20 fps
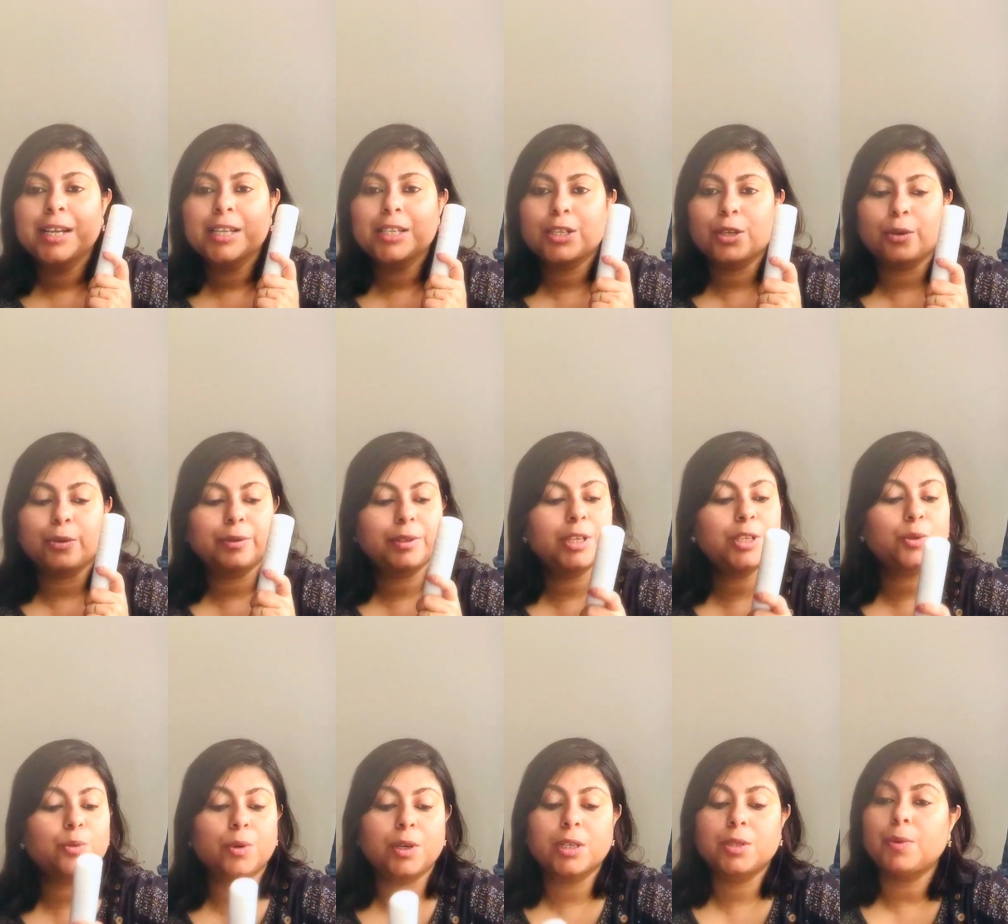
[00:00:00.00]
So
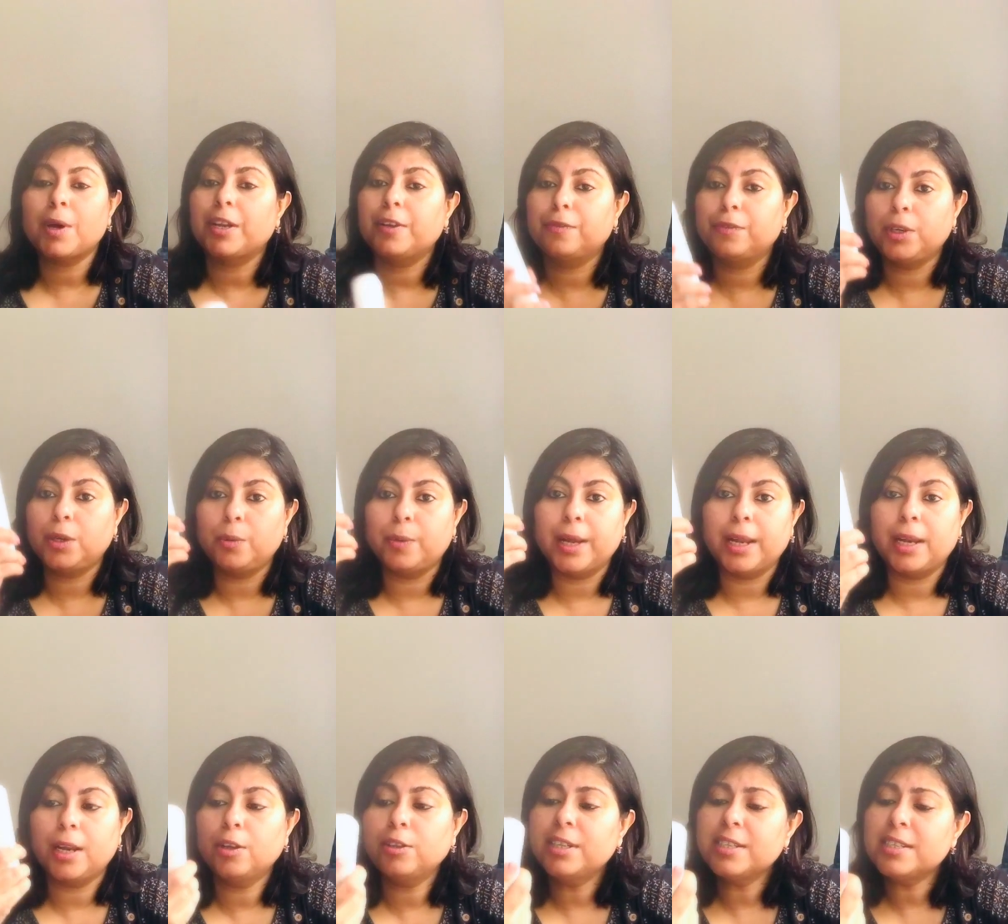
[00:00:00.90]
this works wonderfully well.
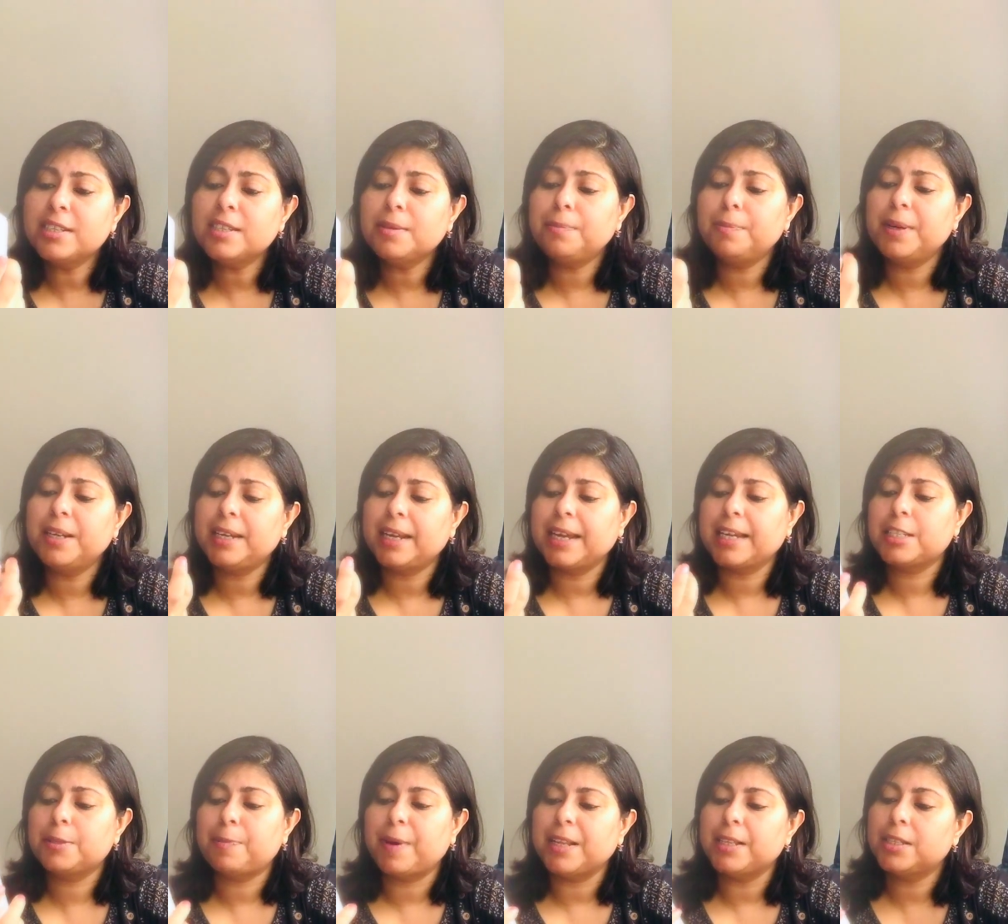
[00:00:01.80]
Now, this is a bit
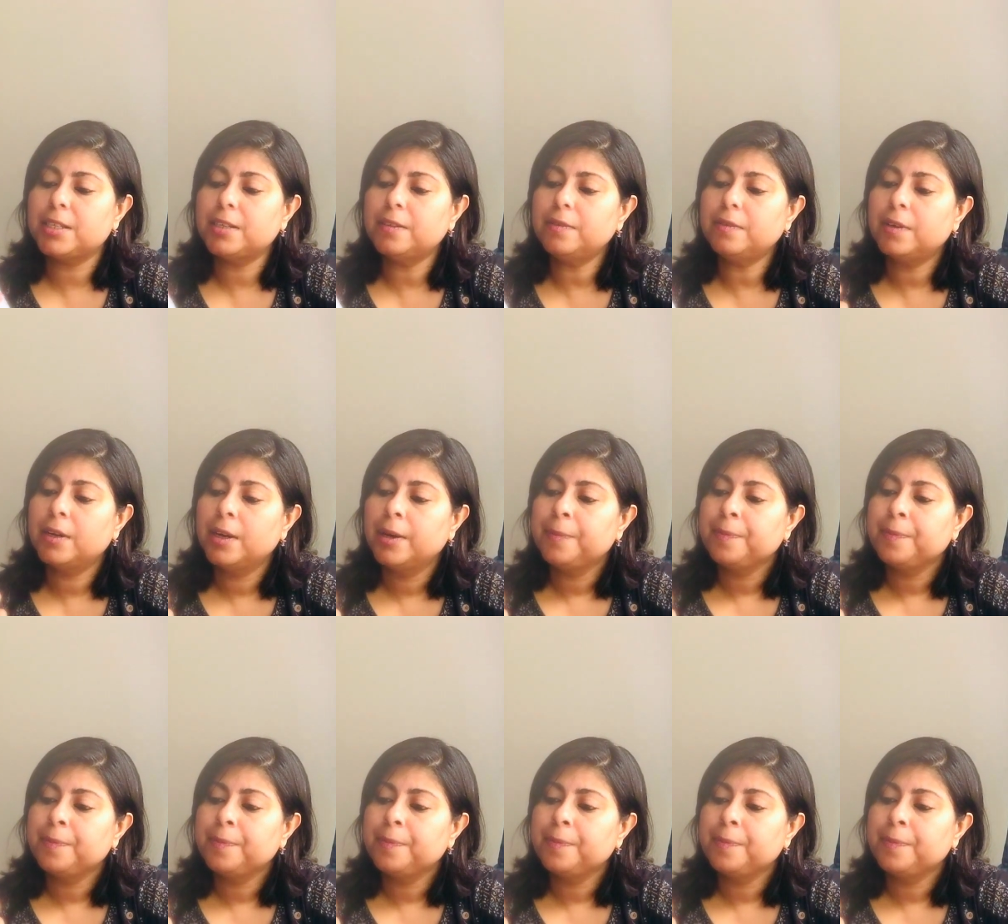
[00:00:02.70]
expensive.